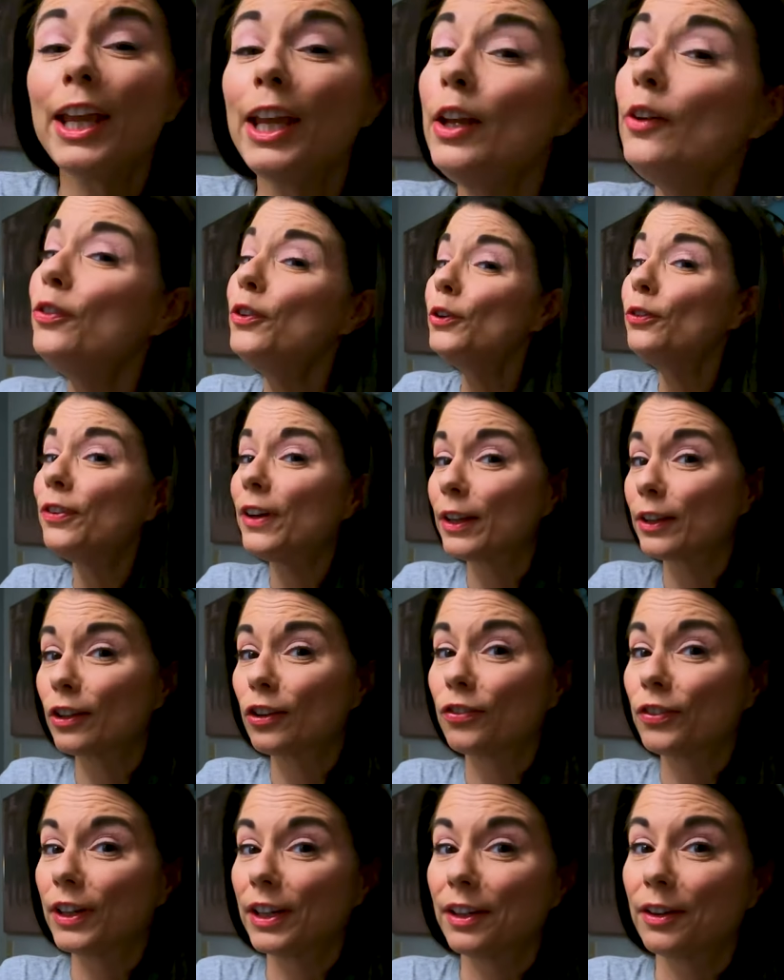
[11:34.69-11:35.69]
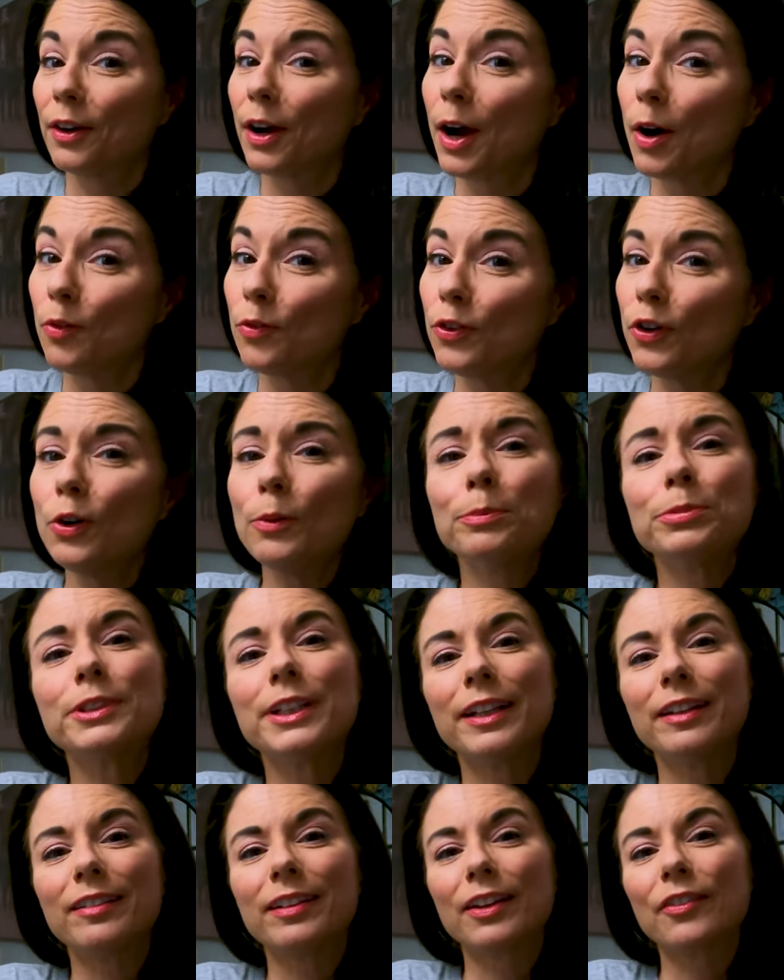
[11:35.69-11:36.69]
If you found this video helpful,
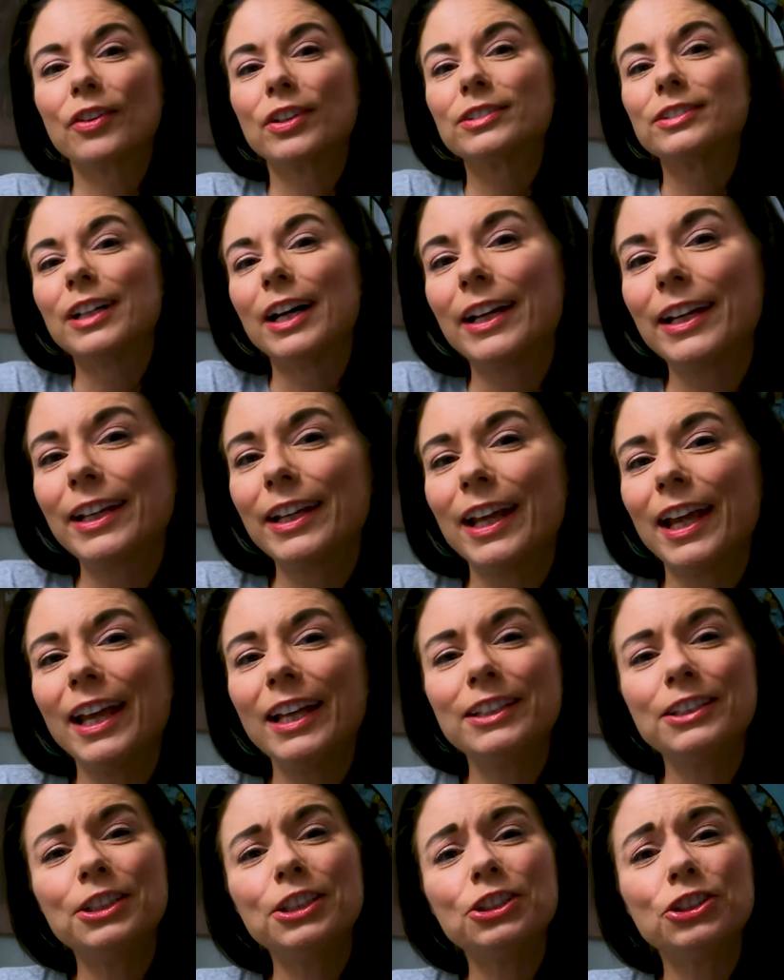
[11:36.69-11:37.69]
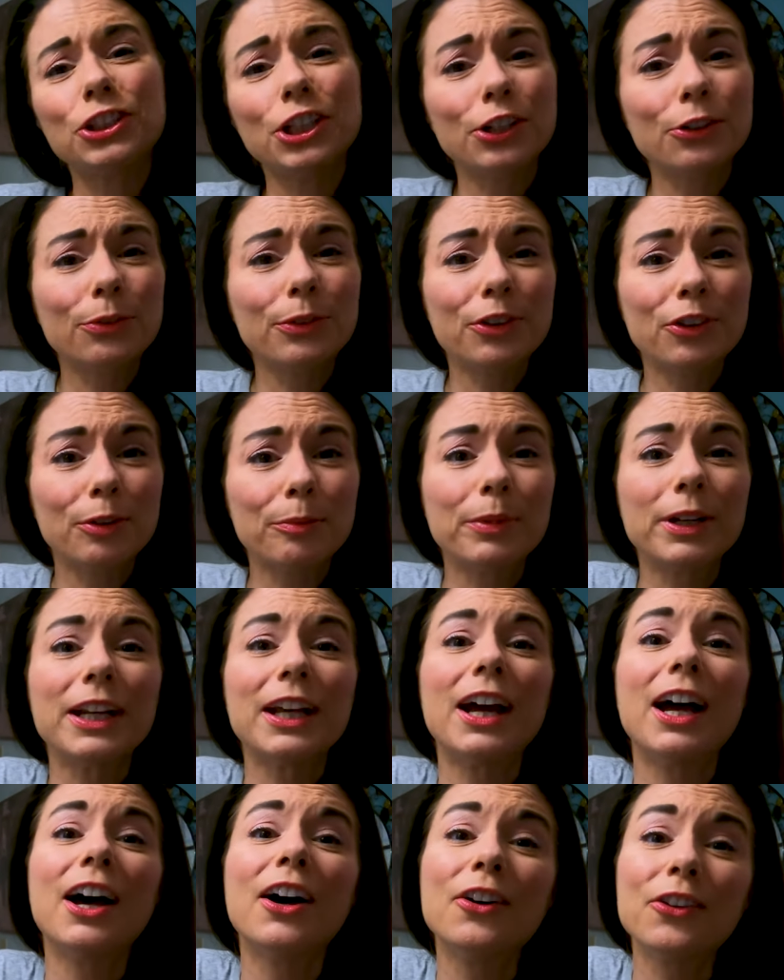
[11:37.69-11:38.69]
please give it a like and share it with
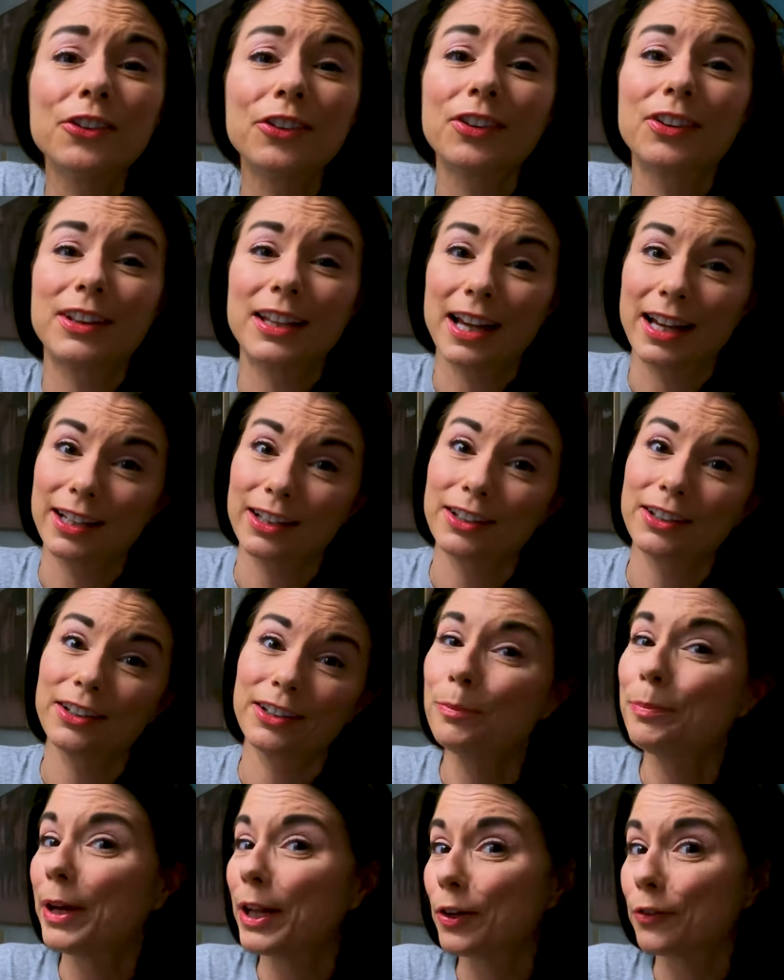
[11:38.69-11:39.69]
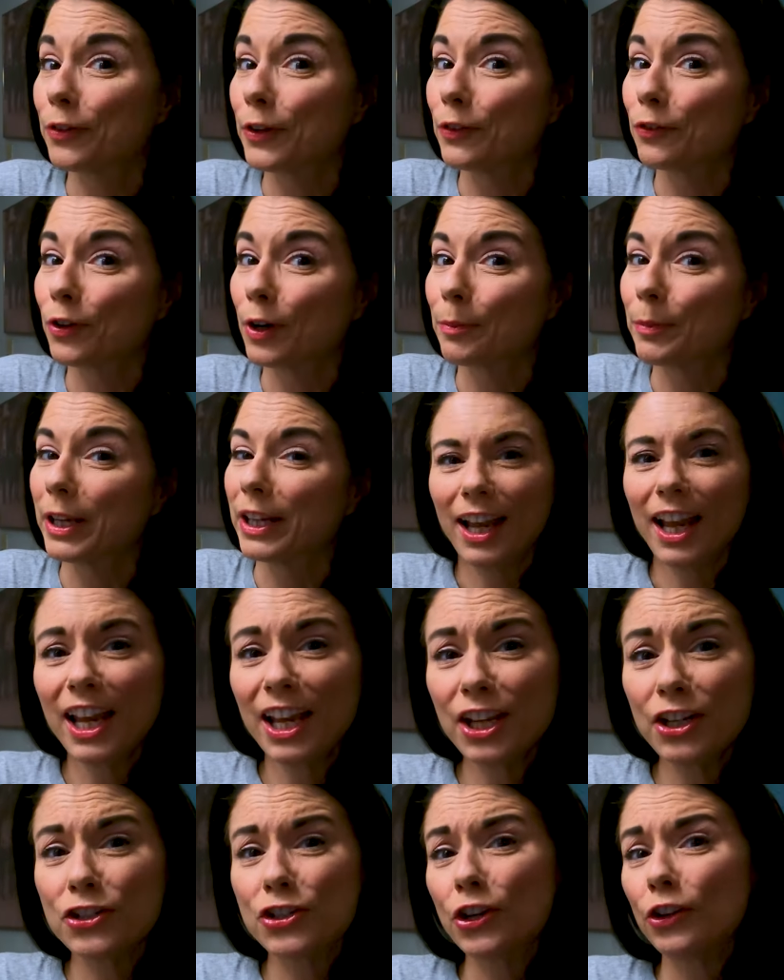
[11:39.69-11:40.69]
somebody else that could benefit from it,
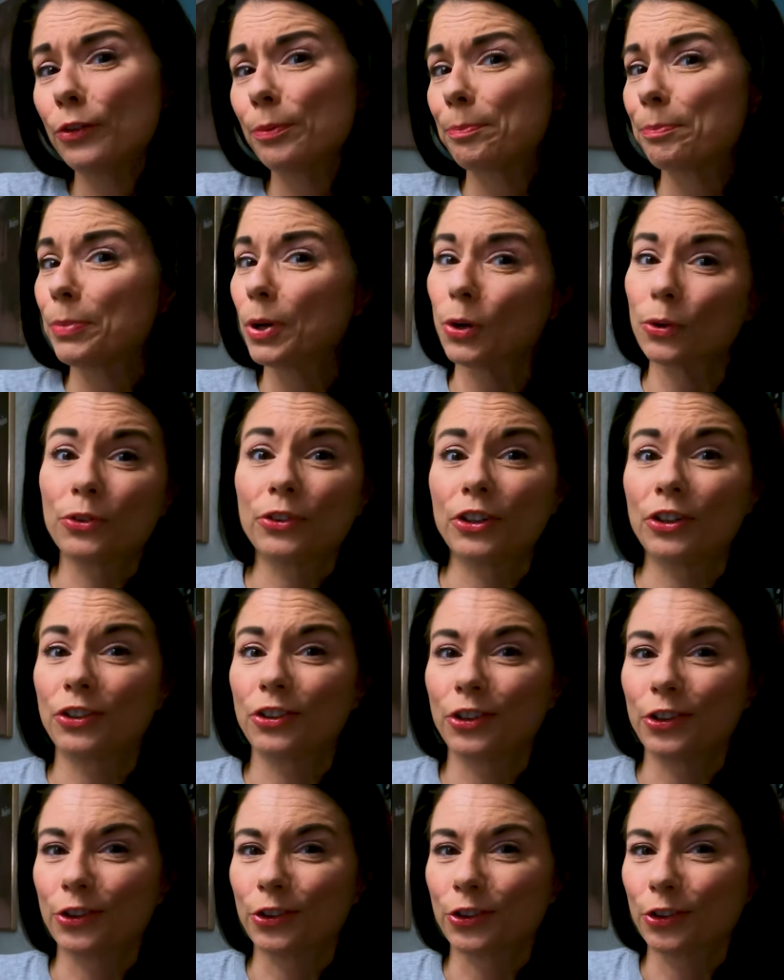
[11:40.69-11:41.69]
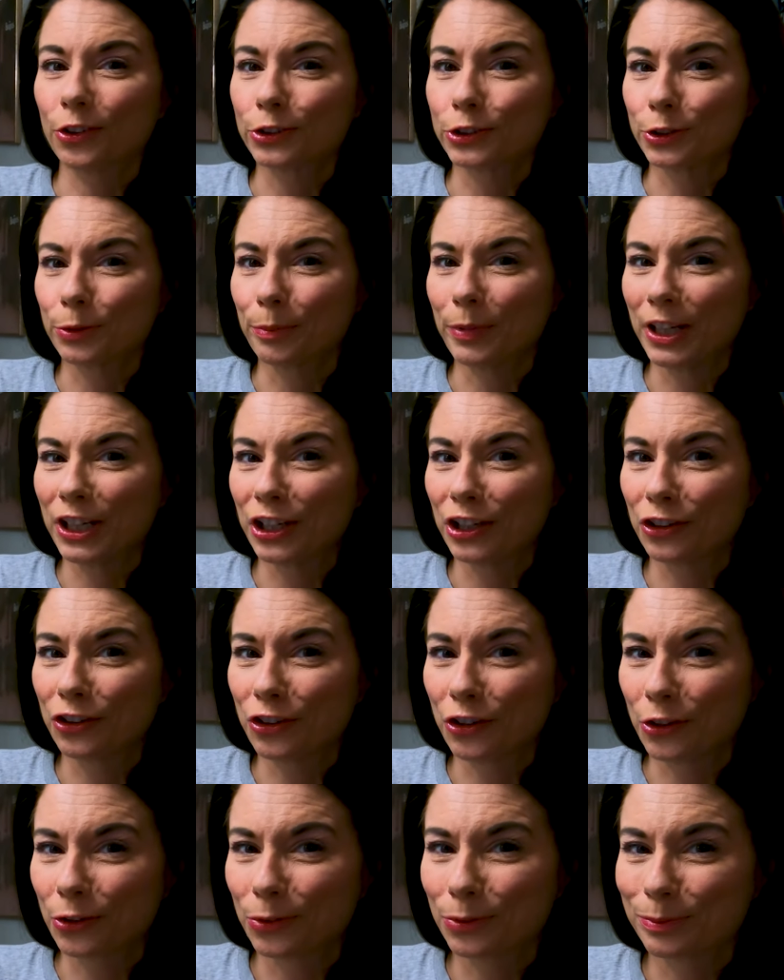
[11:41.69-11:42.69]
and just post it to your social media
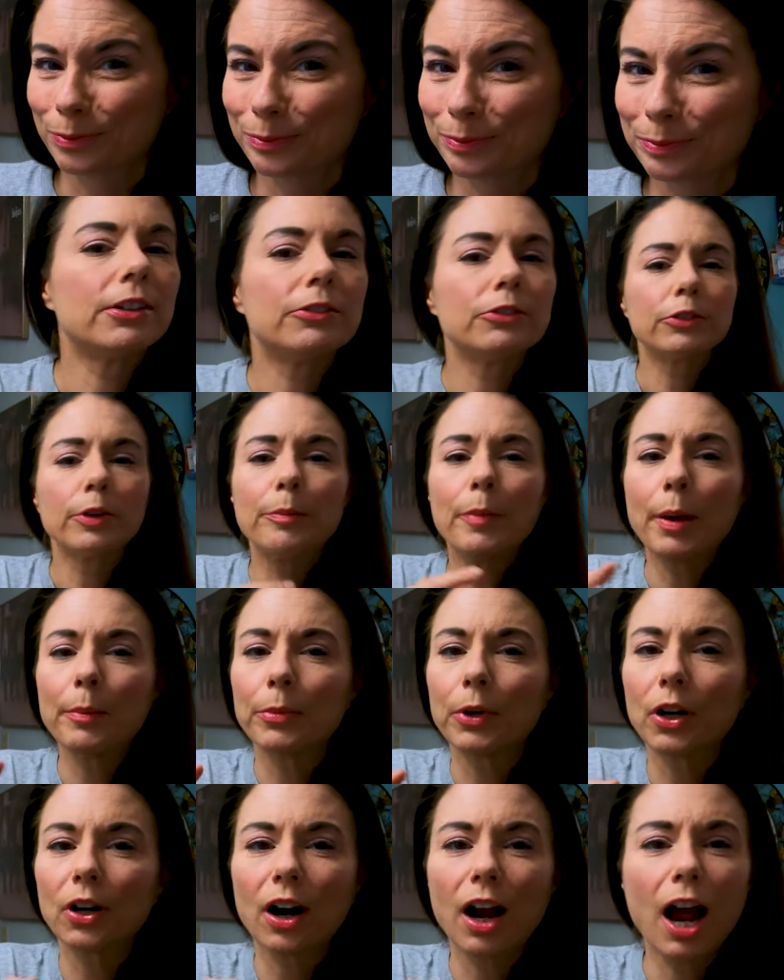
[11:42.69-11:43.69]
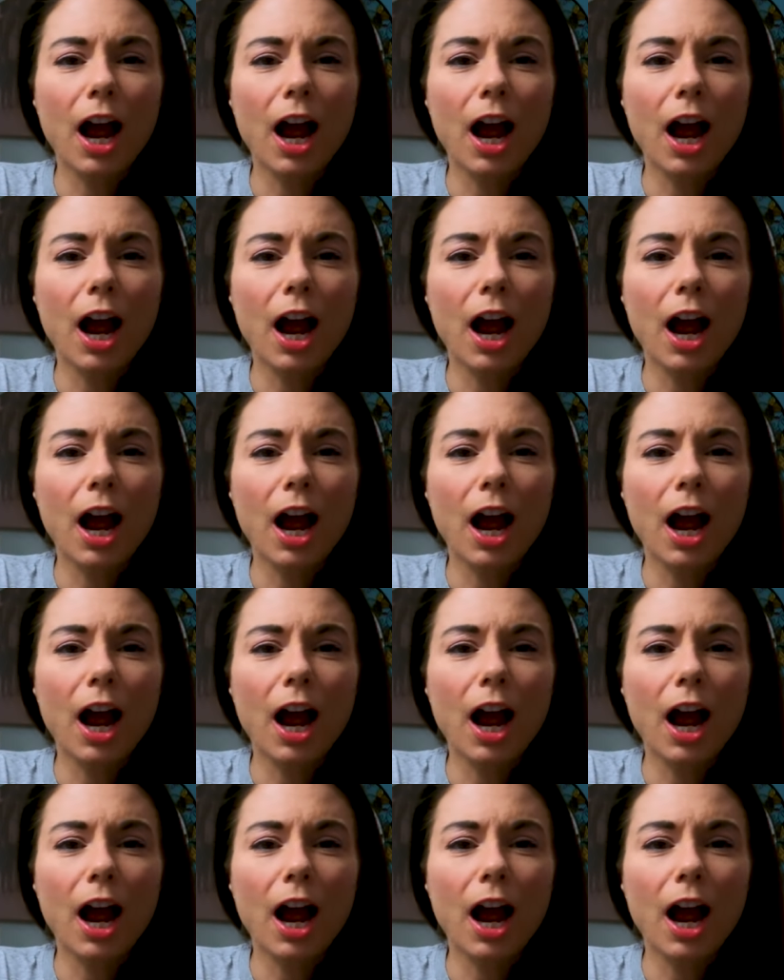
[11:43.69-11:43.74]
too. Remember,